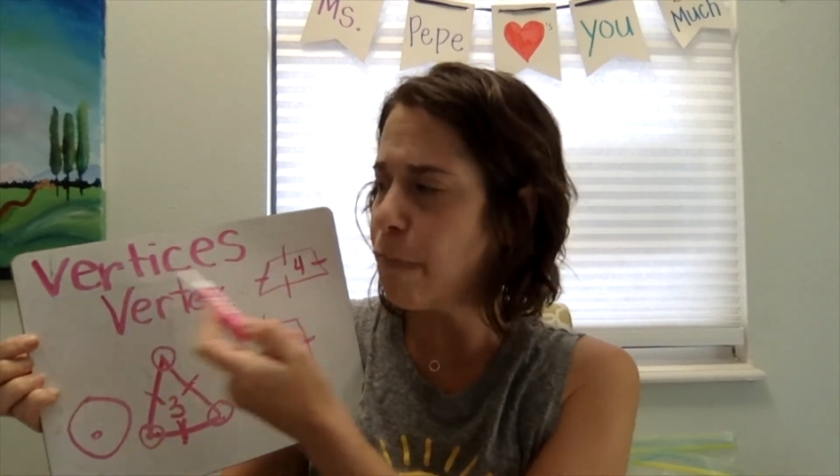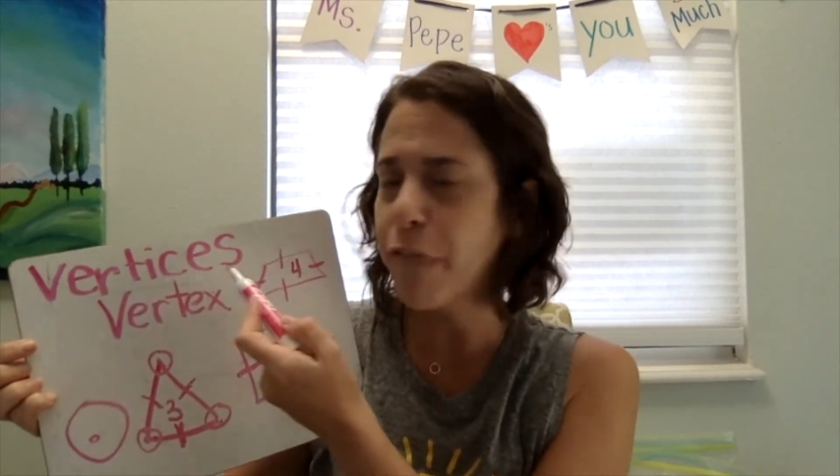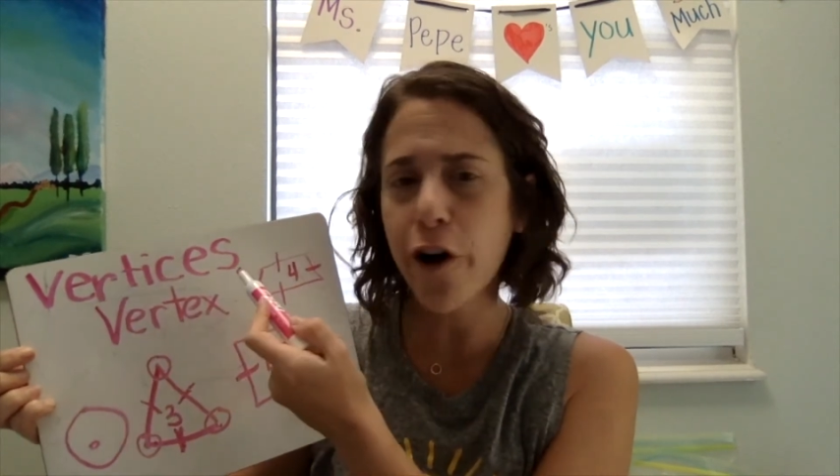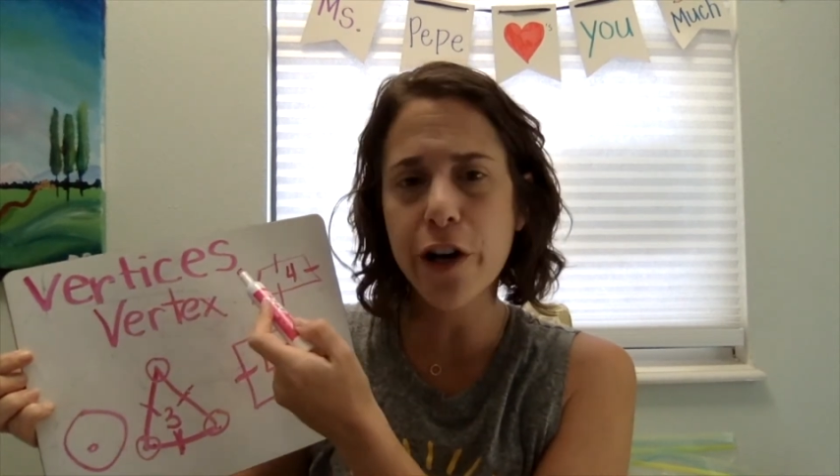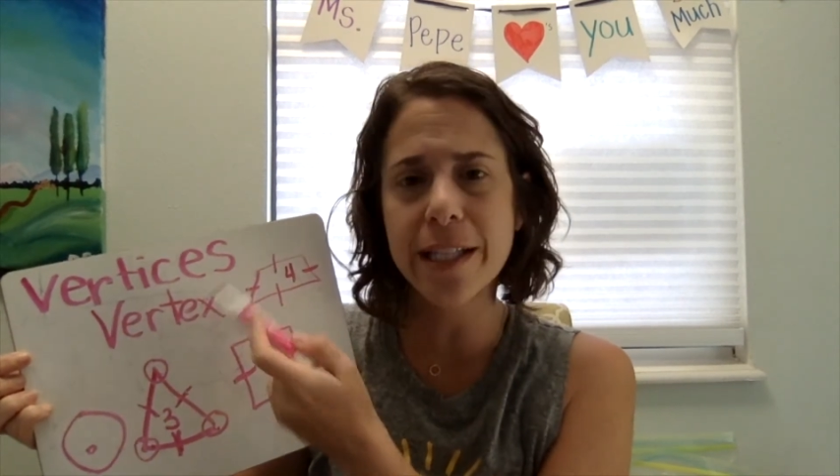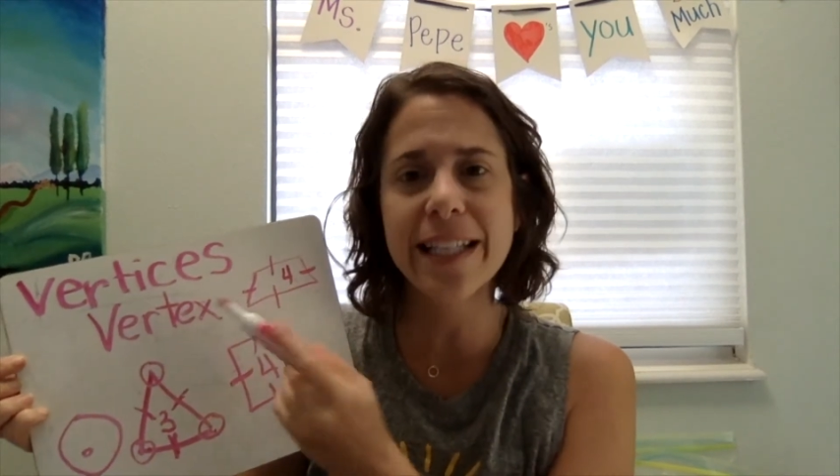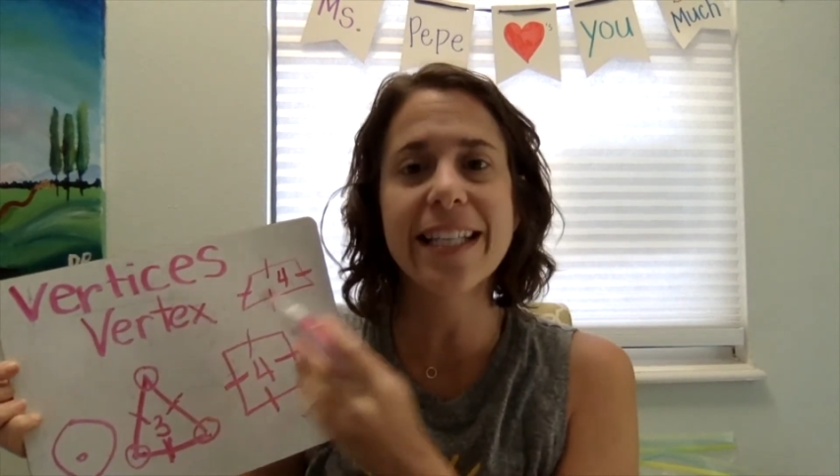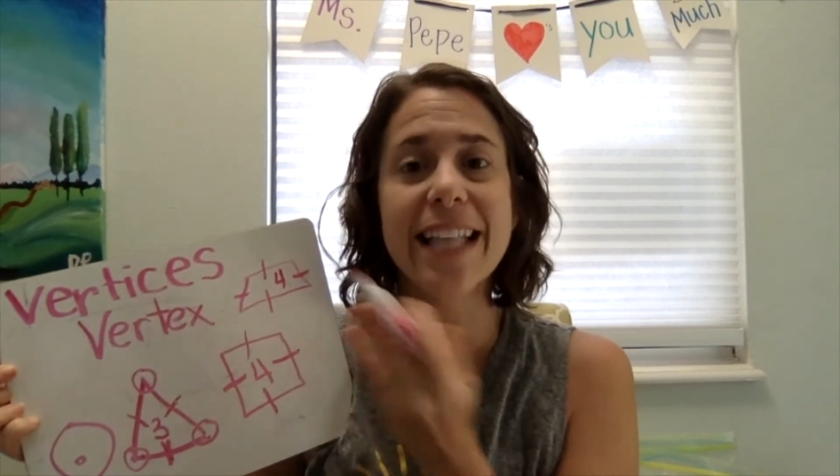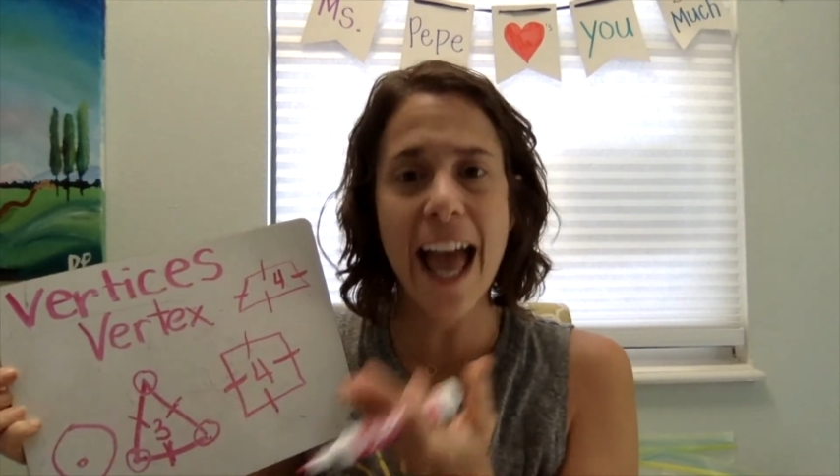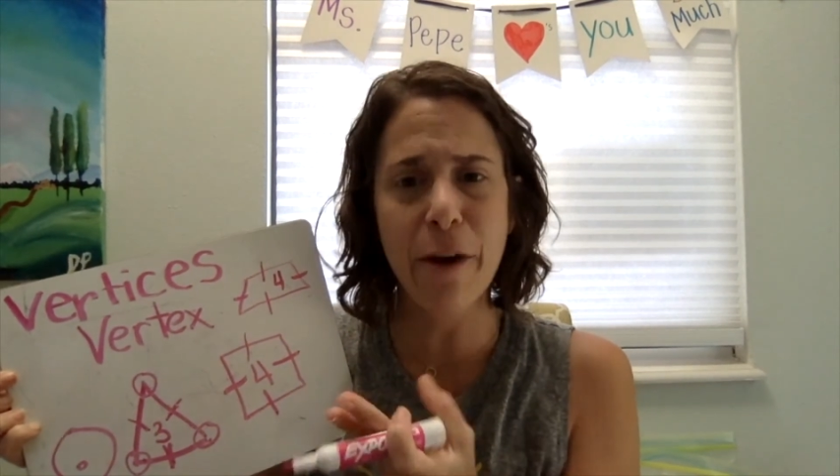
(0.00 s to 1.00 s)

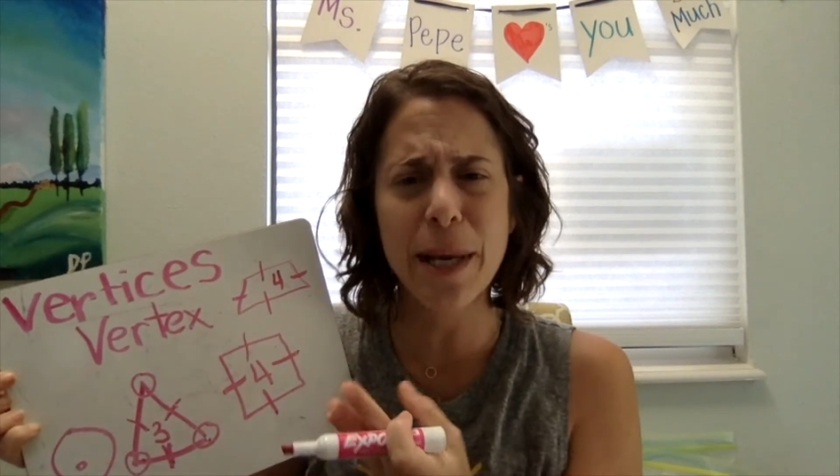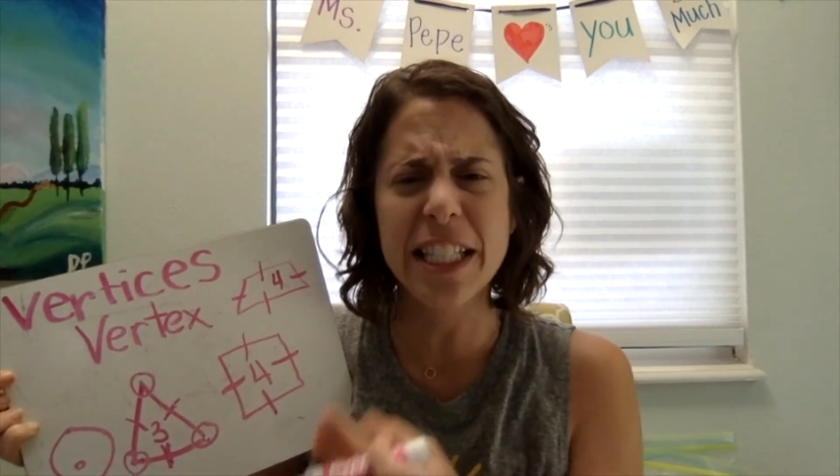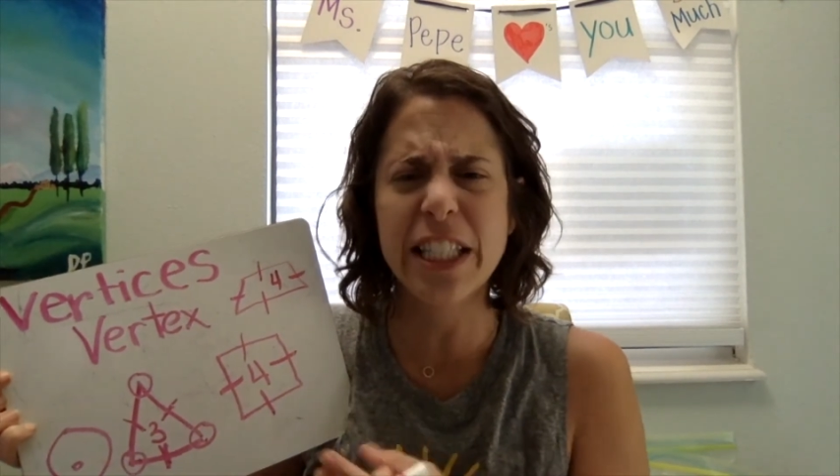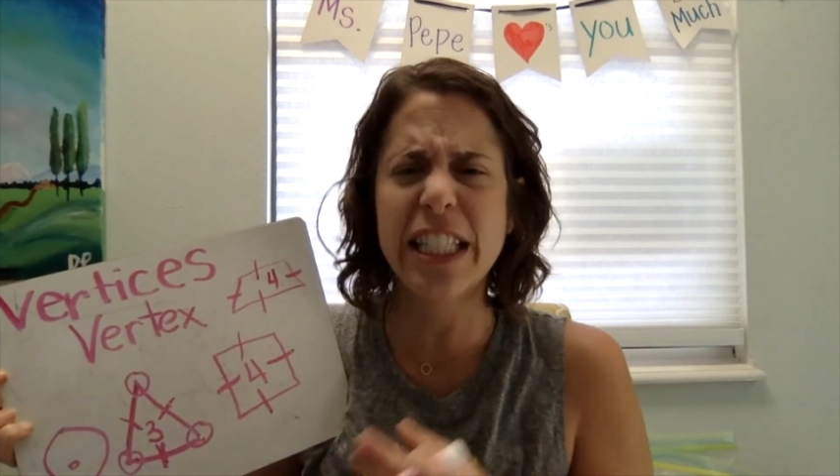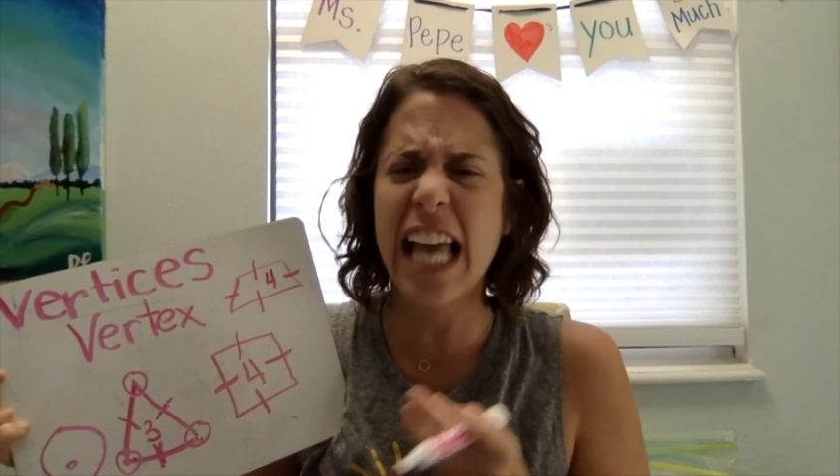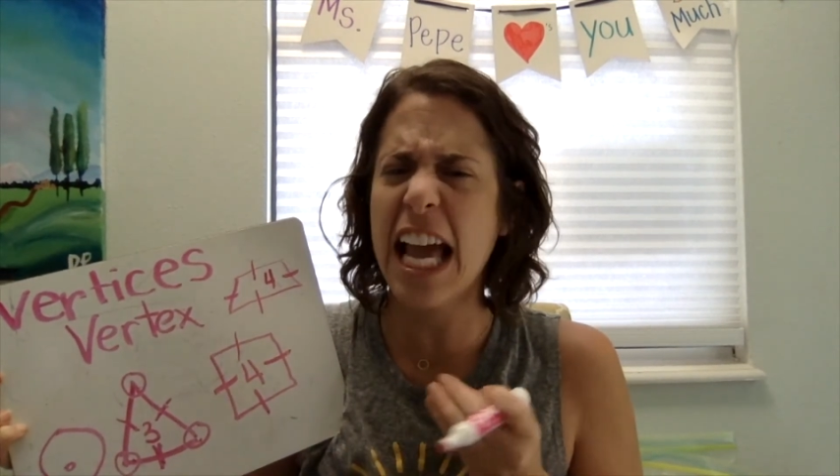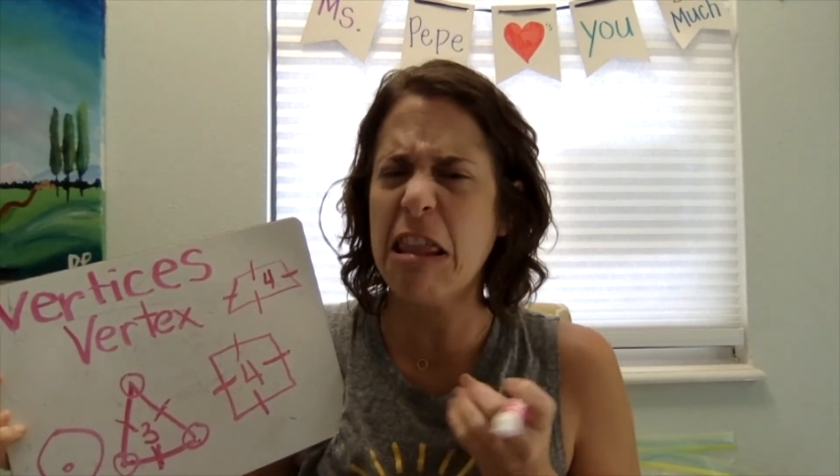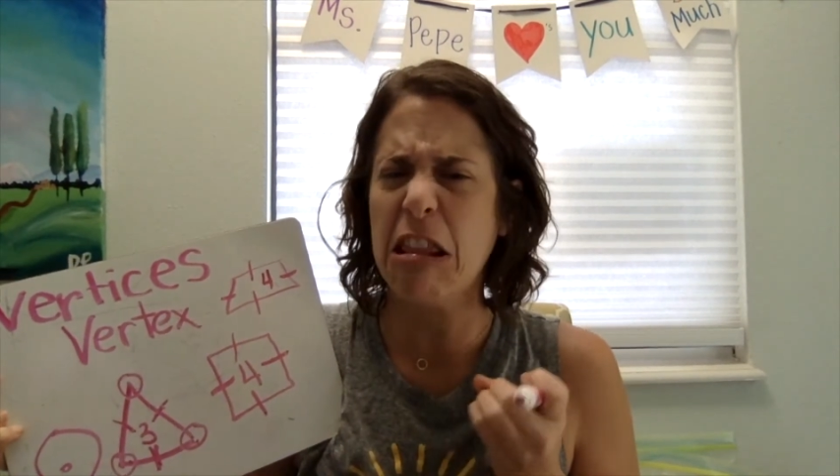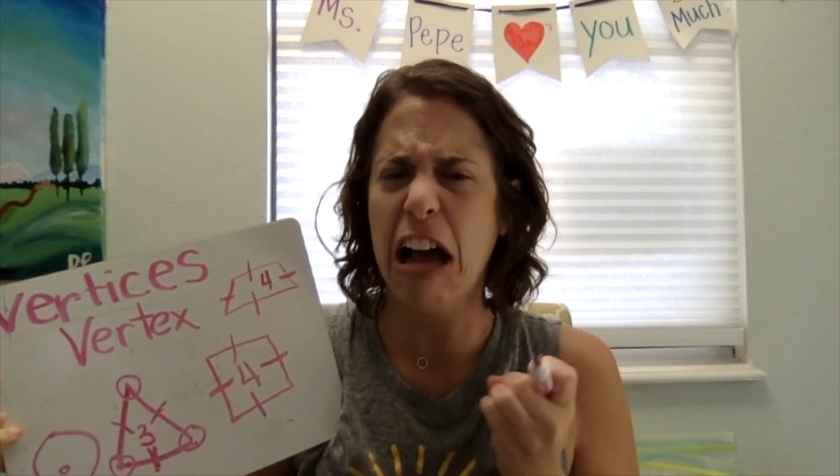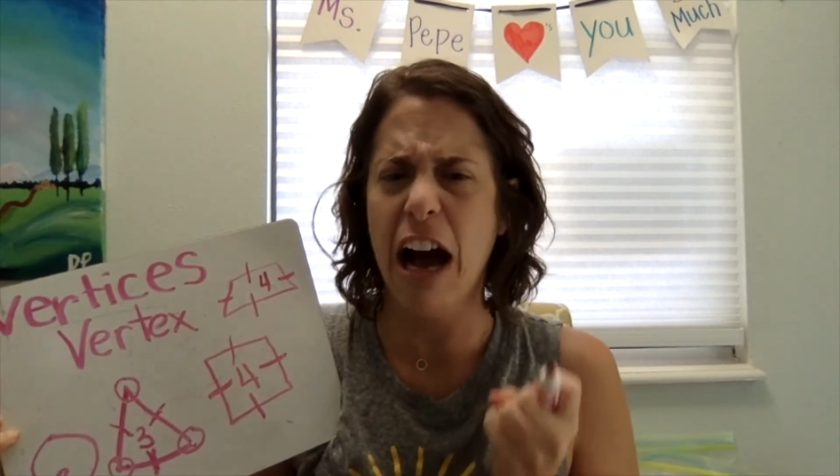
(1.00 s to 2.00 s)
Vertices. Everybody say
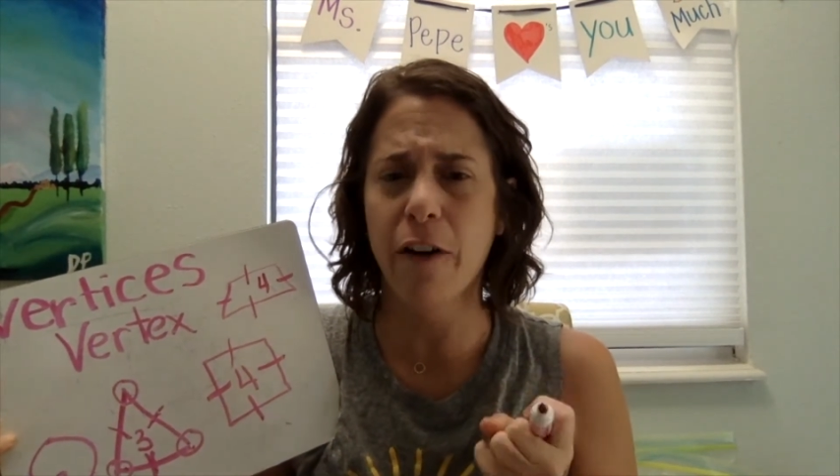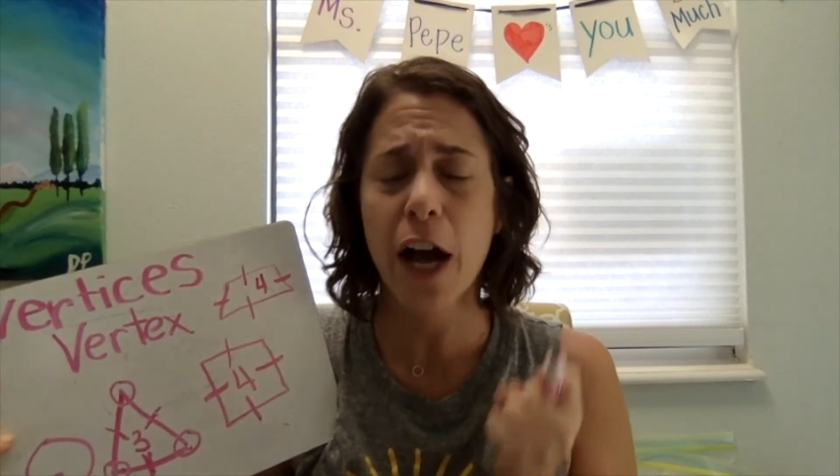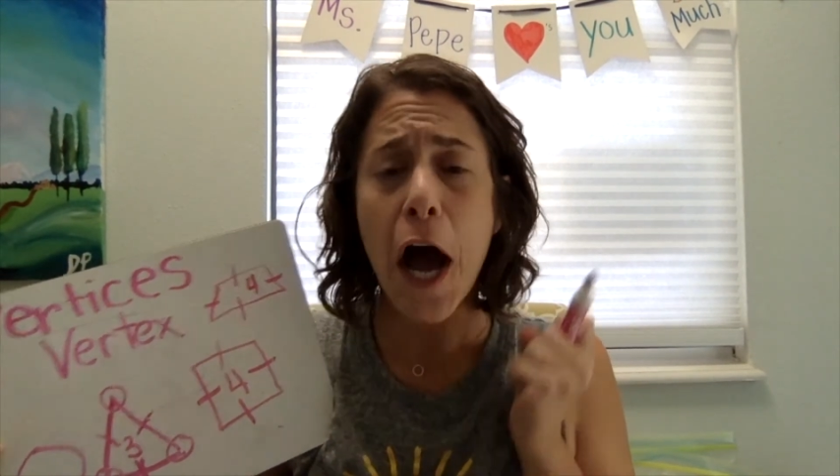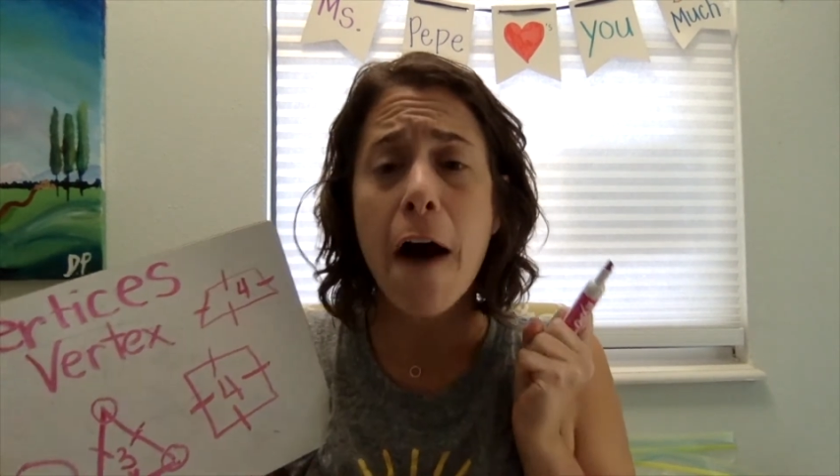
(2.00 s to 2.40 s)
it loud.